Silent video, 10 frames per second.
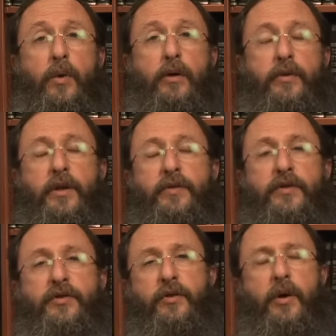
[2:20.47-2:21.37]
We are reading
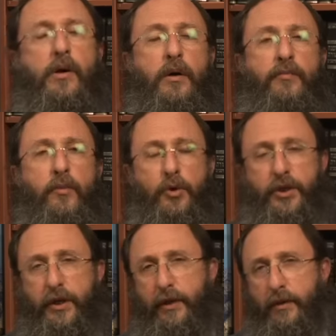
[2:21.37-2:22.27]
the Song of
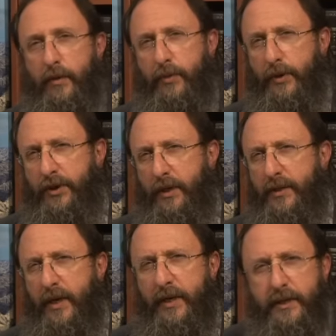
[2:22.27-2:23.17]
Moshe,
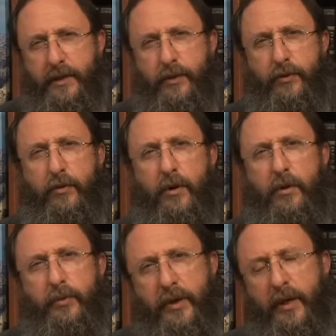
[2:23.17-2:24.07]
Parashat Ha'azinu,
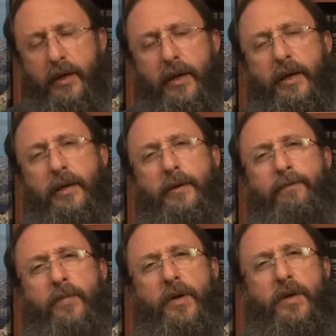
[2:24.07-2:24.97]
beginning
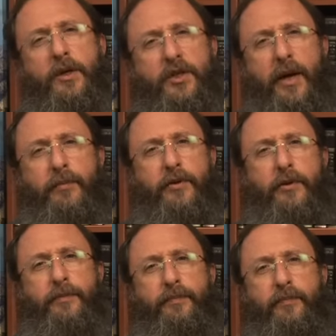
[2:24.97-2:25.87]
in
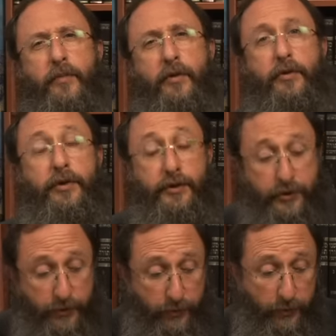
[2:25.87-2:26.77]
chapter
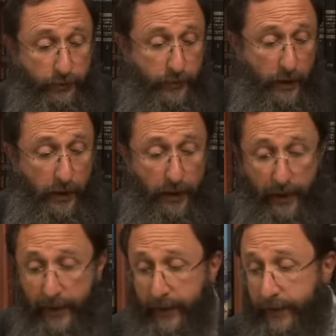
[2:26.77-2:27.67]
thirty-two.
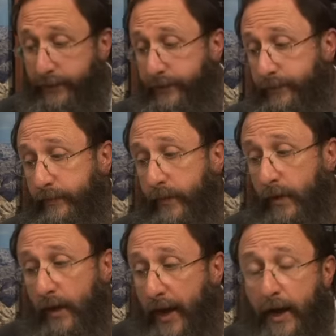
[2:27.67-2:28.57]
And
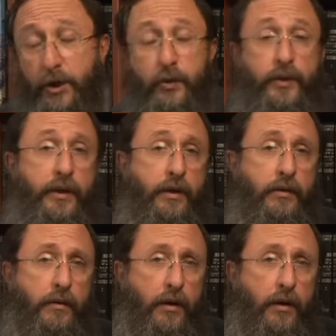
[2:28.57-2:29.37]
actually,